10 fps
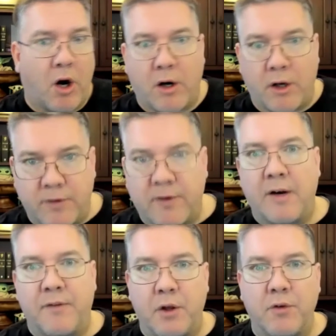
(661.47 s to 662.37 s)
our
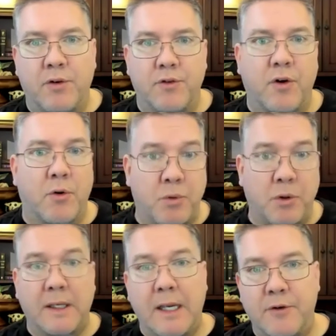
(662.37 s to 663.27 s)
set of users are
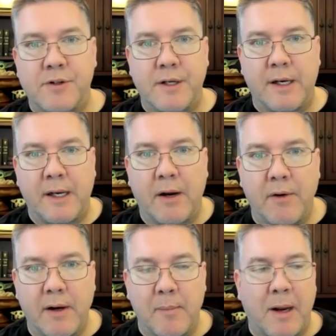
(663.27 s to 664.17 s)
really interested in
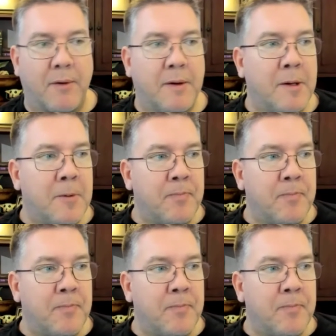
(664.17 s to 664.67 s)
hearing about.